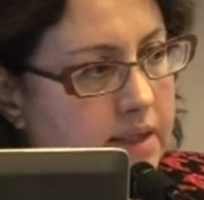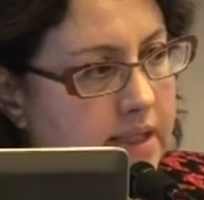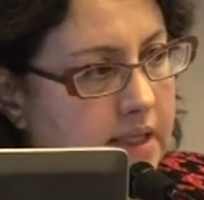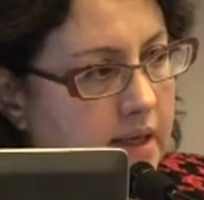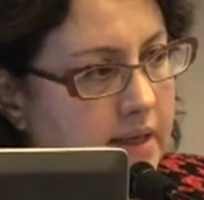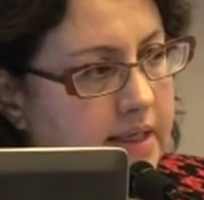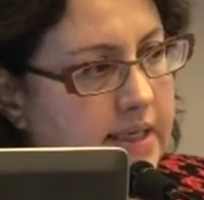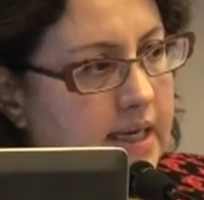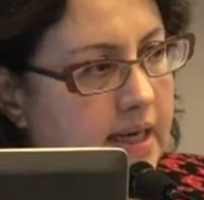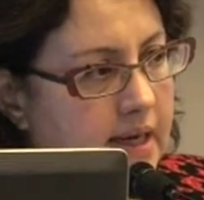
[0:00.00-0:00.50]

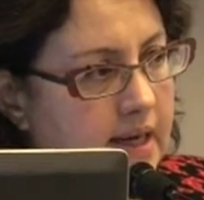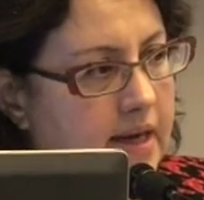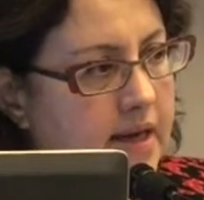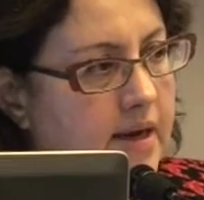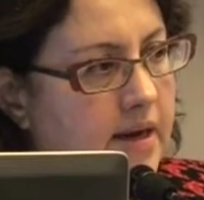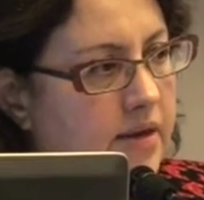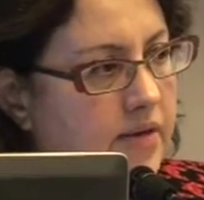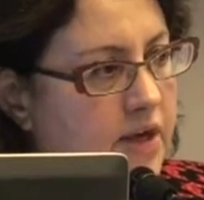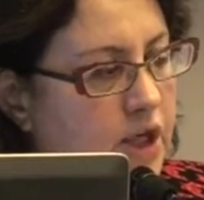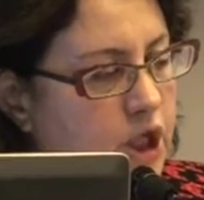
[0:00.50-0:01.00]
resulting
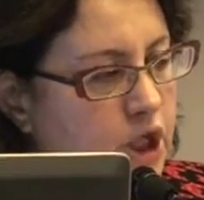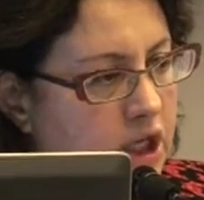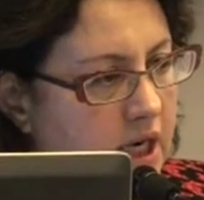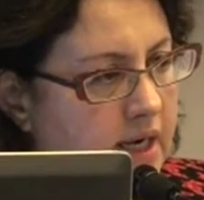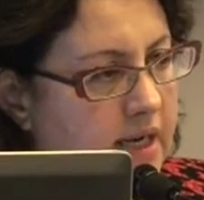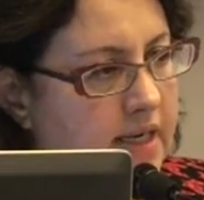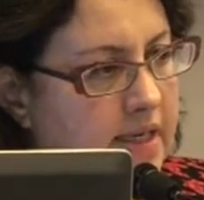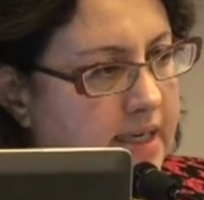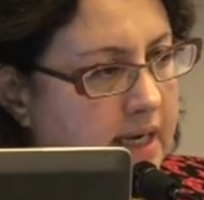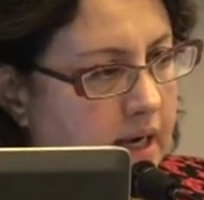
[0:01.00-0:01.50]
in the
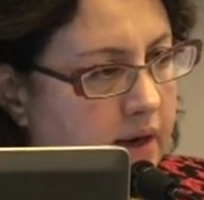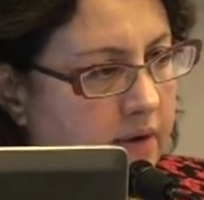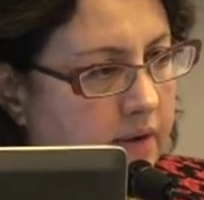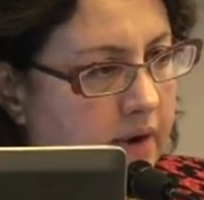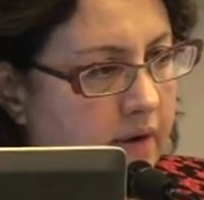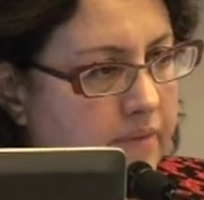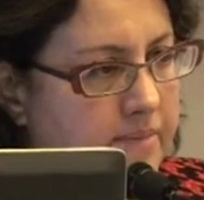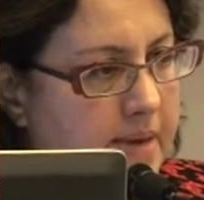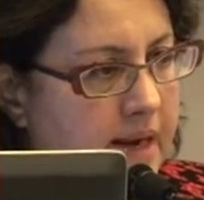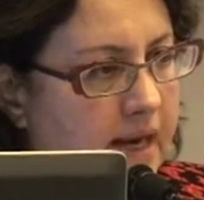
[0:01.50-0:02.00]
shutting down
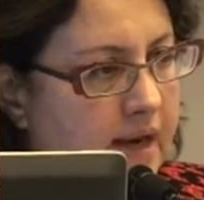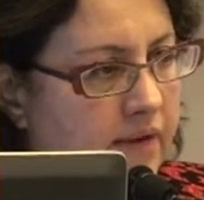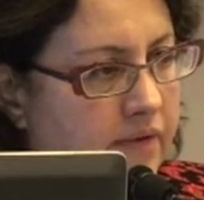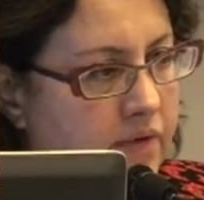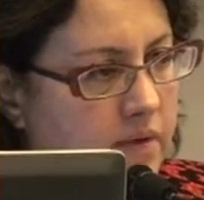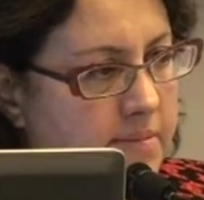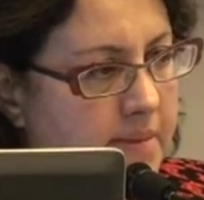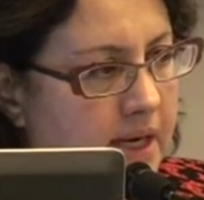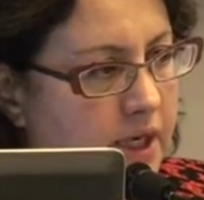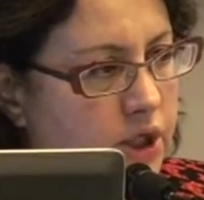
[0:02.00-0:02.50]
of many of
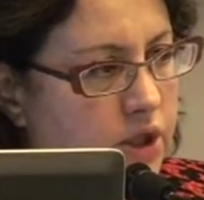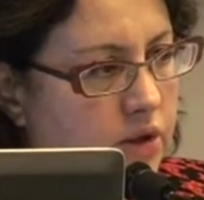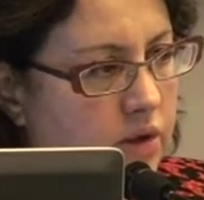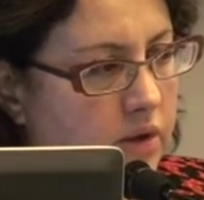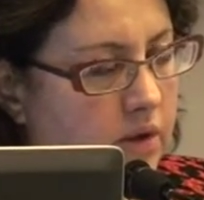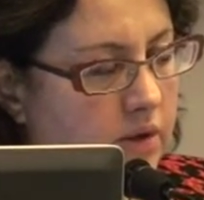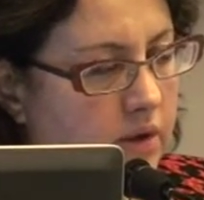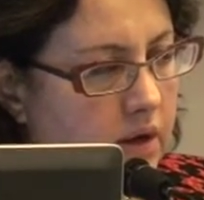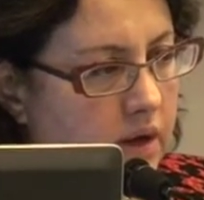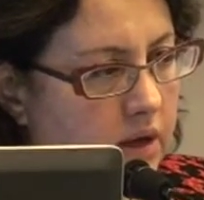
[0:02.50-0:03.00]
the
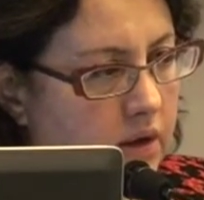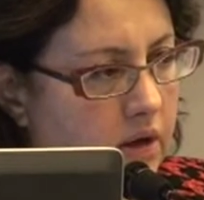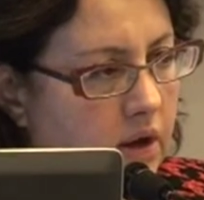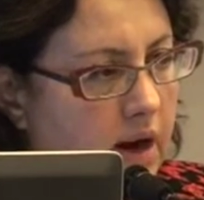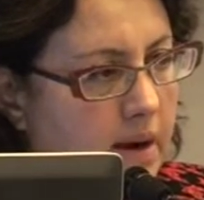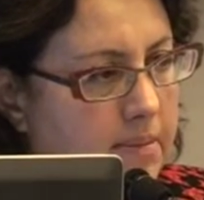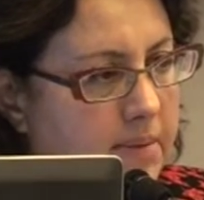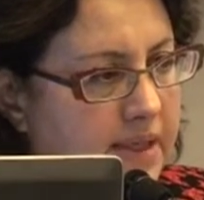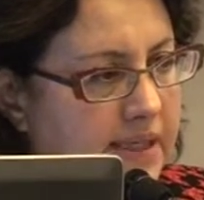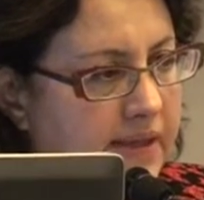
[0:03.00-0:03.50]
major
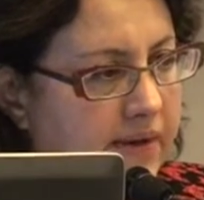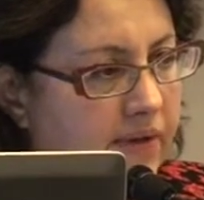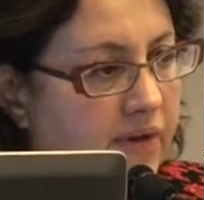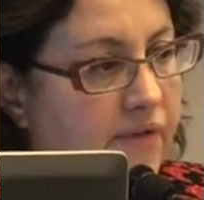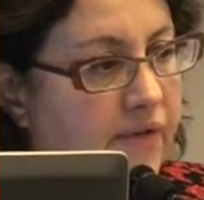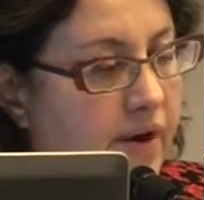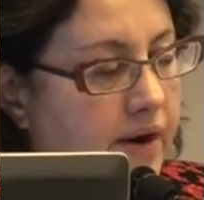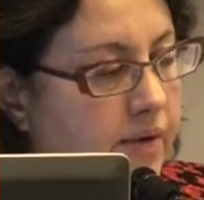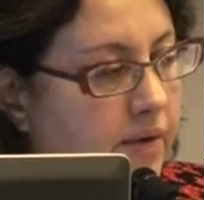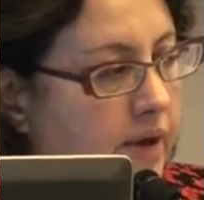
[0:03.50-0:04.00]
libraries of the
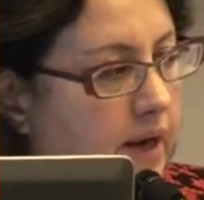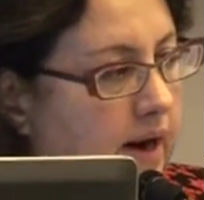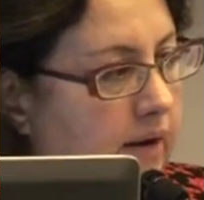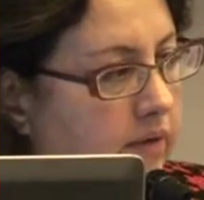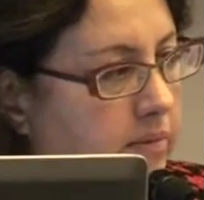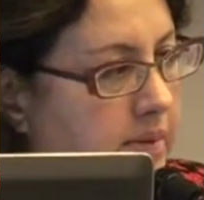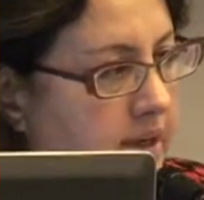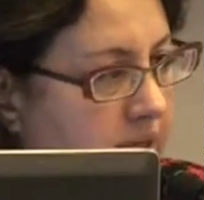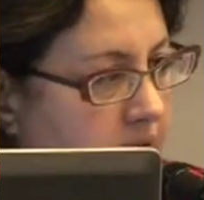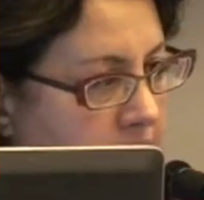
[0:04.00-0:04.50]
federal
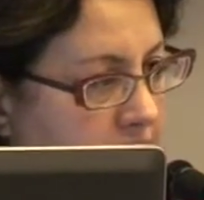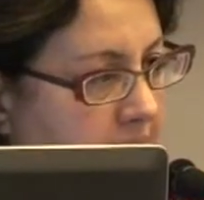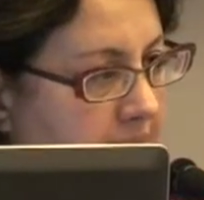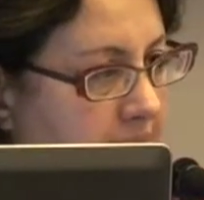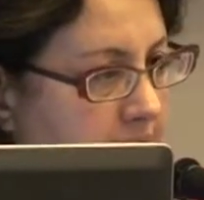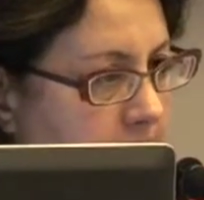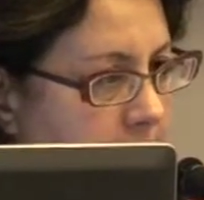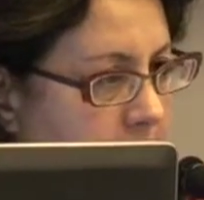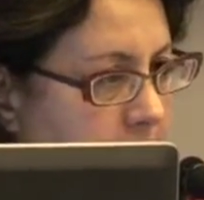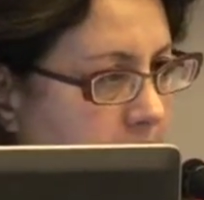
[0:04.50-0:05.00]
government of
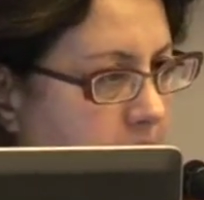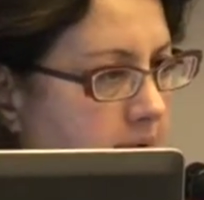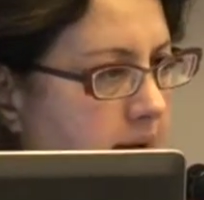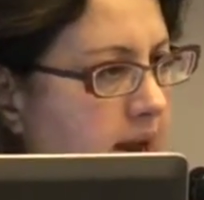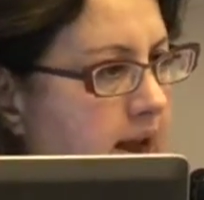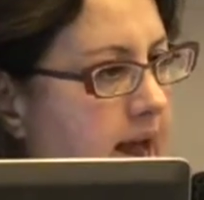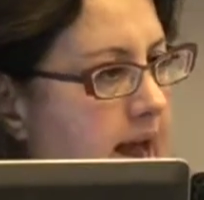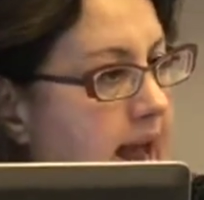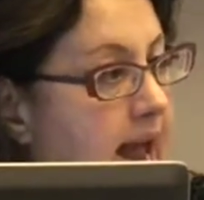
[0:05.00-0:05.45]
Canada,